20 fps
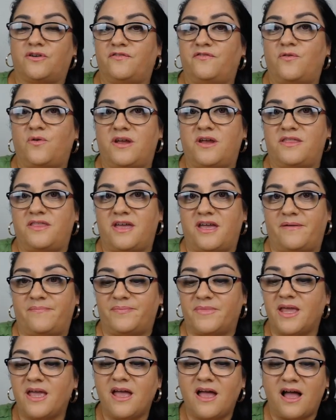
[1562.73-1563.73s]
for them.
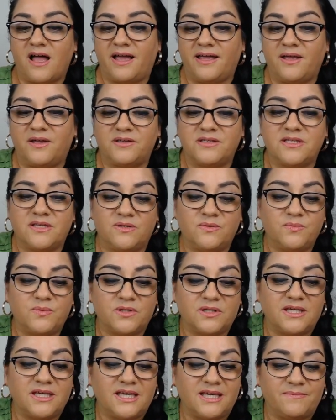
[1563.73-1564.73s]
I also will
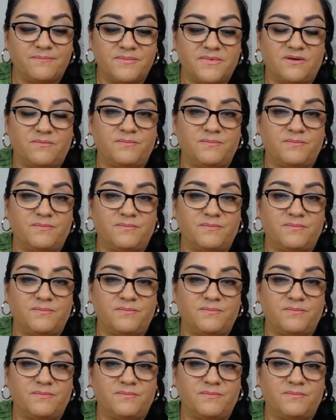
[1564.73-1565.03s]
keep their